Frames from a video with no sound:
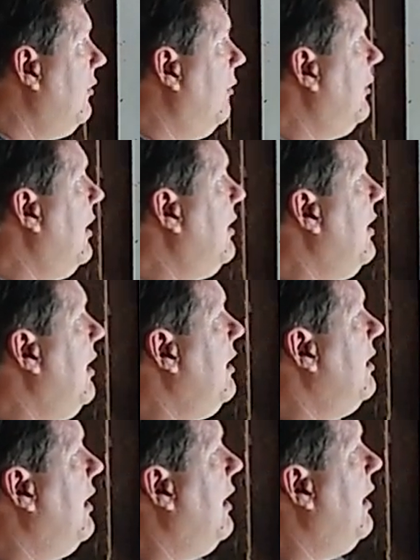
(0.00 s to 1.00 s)
So we'll take
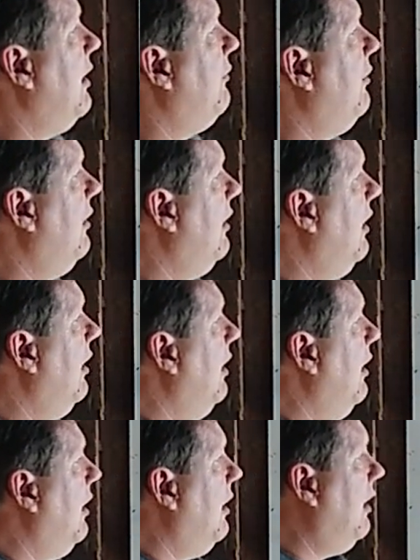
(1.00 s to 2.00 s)
the
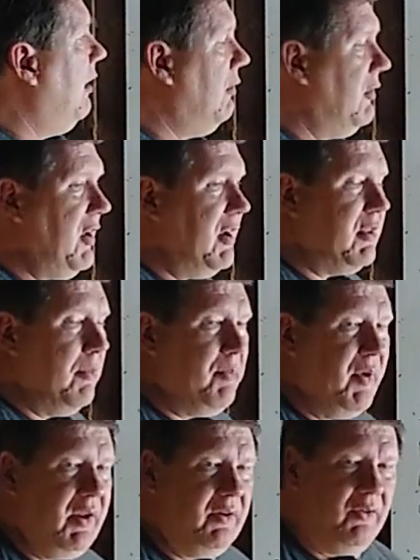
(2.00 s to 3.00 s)
8.5. We'll take the
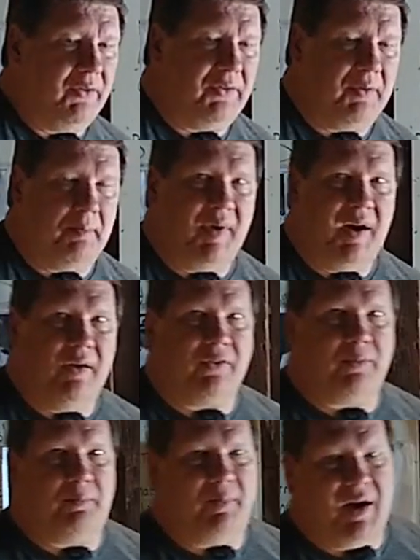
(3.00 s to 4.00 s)
Bengals to
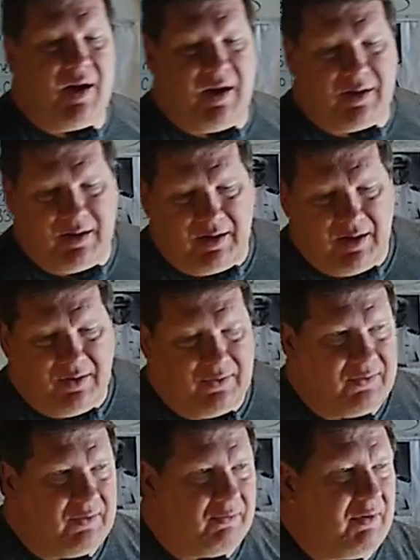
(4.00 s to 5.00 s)
bounce back
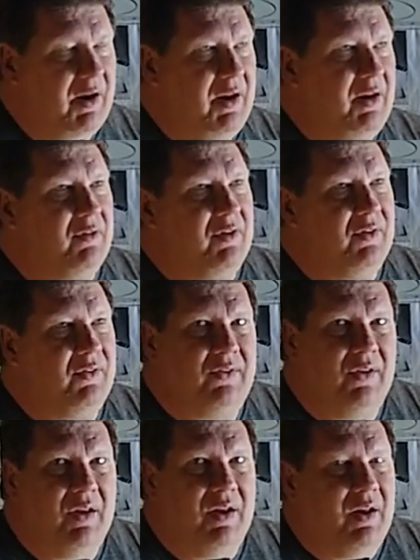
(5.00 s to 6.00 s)
against the
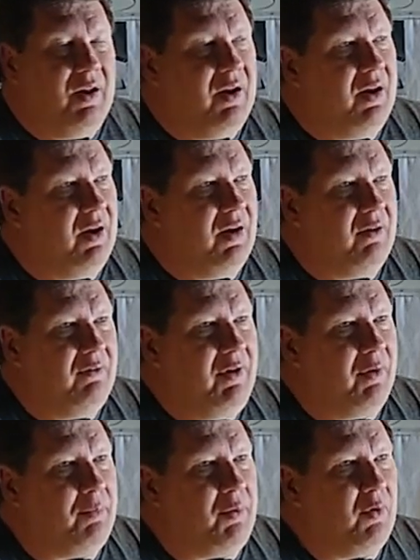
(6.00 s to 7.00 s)
Ravens.
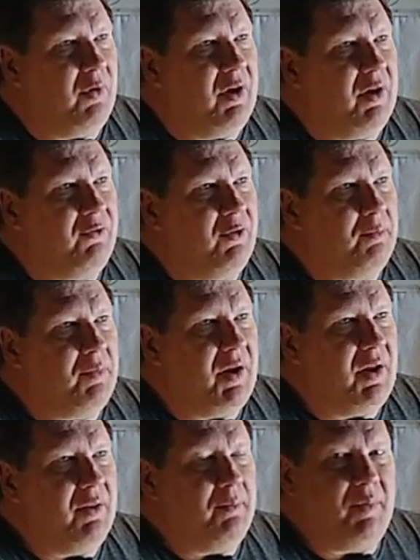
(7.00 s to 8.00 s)
Real poor effort
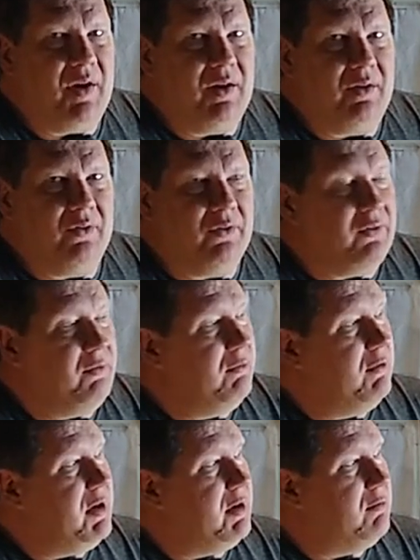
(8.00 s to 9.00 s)
by the Bengals
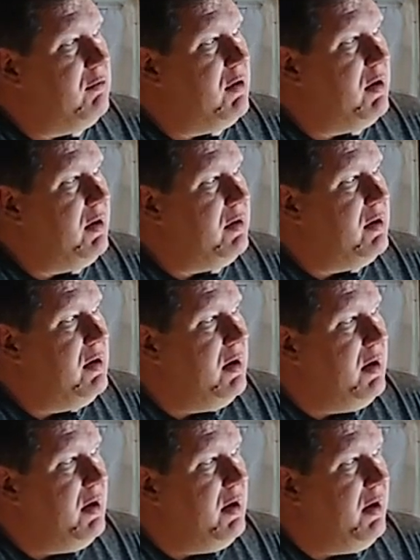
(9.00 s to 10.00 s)
in week one.
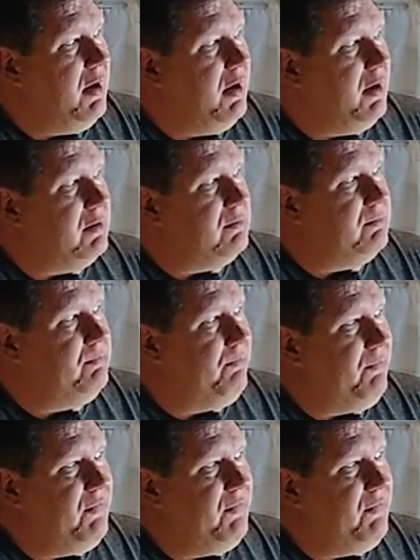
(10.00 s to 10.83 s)
This